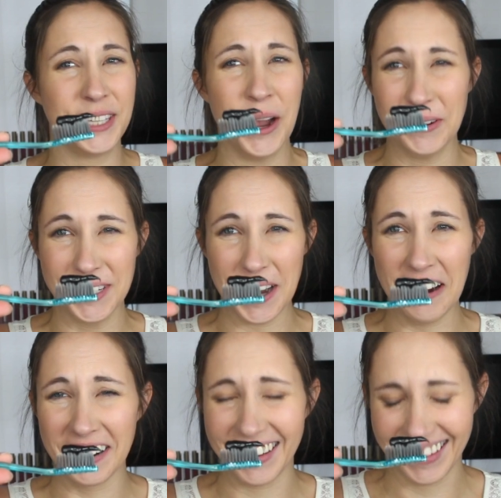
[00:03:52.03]
so
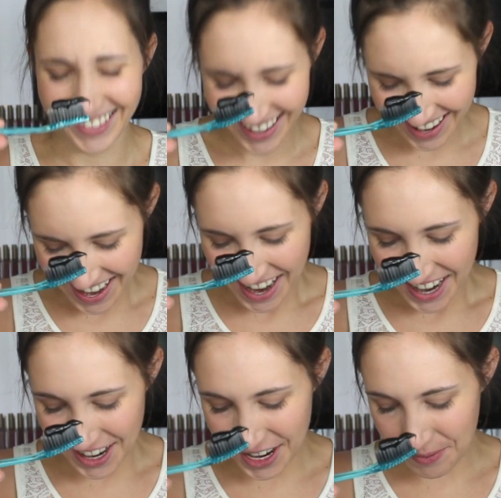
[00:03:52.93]
dark.
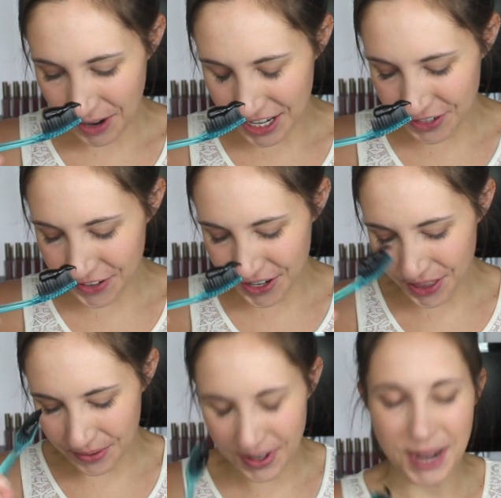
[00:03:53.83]
You're gonna brush for
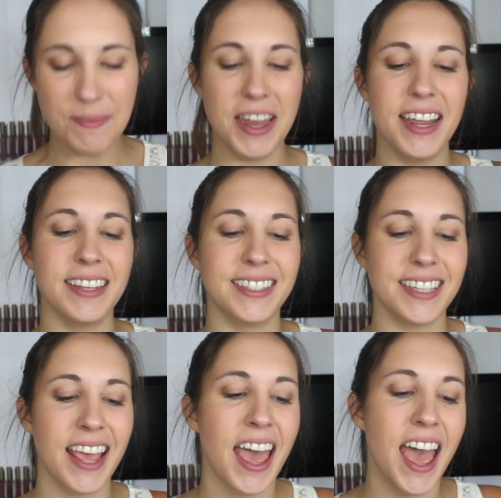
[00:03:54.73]
three
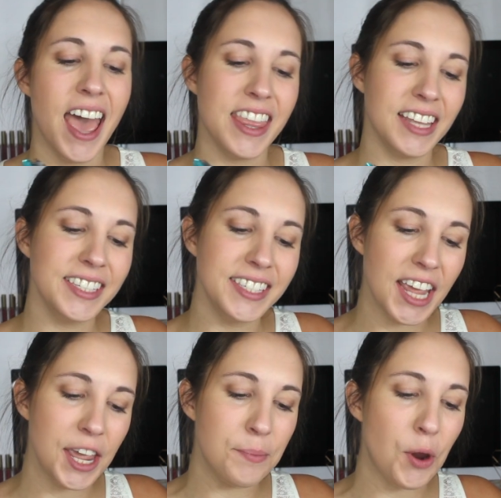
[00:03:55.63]
minutes and then
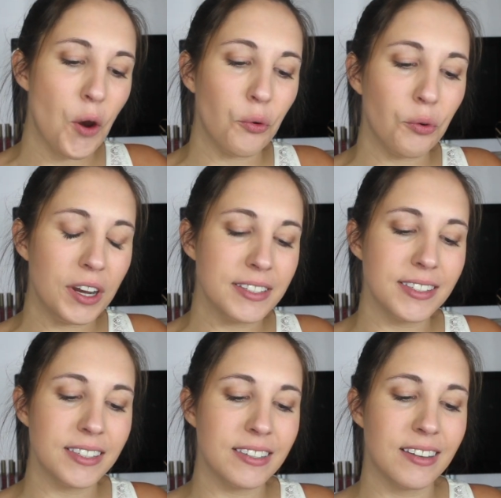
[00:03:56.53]
same
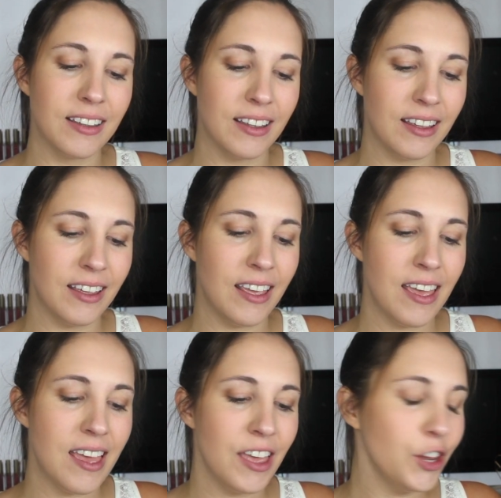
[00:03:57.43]
rinse
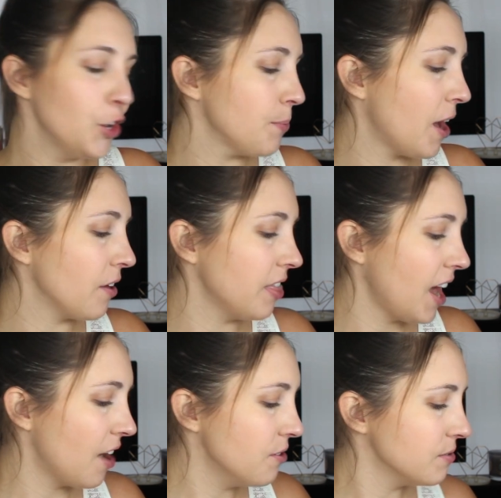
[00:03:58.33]
your mouth
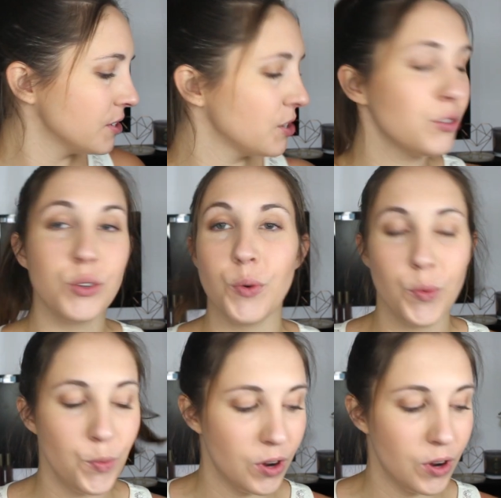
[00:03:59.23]
out. So